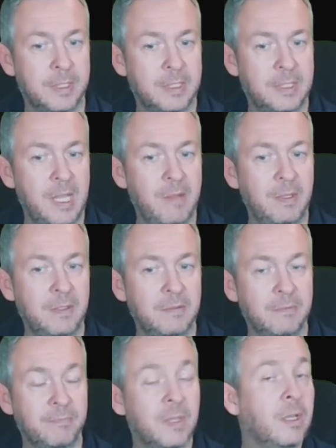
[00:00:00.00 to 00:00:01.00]
Save
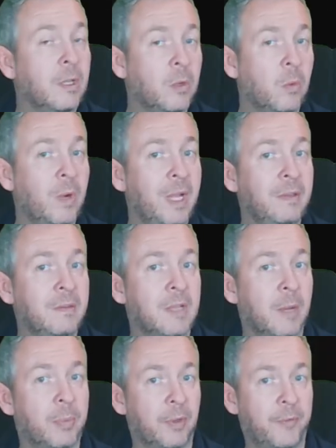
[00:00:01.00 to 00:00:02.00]
it, wait a
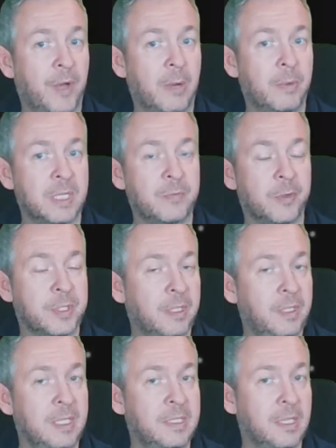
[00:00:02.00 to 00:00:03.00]
couple of hours for
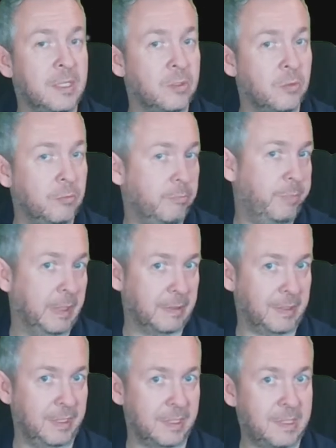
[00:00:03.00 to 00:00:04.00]
statistics to
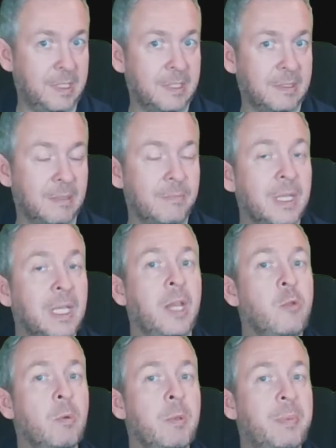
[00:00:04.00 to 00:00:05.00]
build in the system
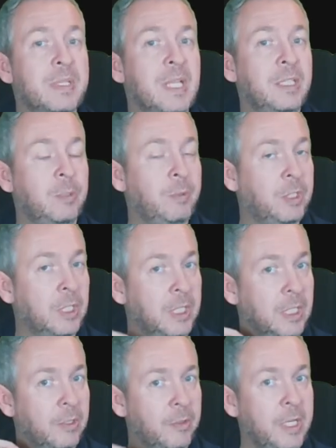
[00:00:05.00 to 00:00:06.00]
and you will be presented with
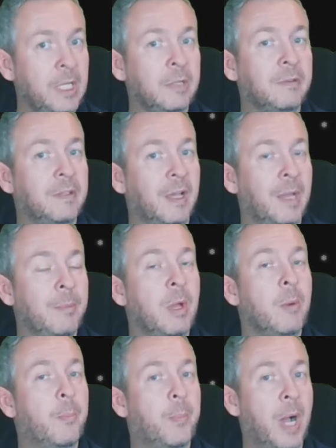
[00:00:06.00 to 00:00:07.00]
the real-time
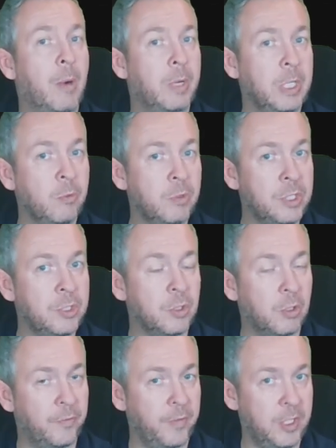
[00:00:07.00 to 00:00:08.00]
power
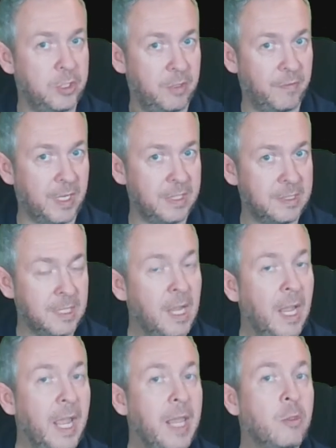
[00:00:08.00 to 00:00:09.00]
usage of each device
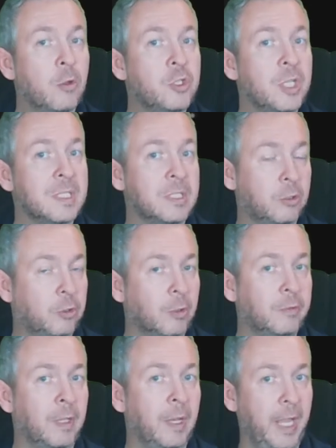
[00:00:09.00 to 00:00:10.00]
and not just
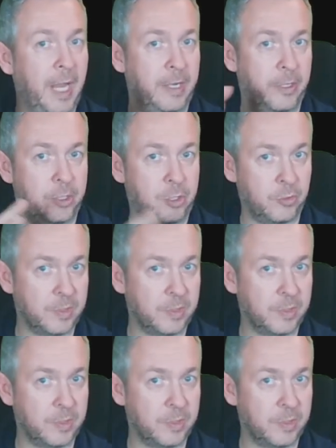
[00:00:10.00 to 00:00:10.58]
total energy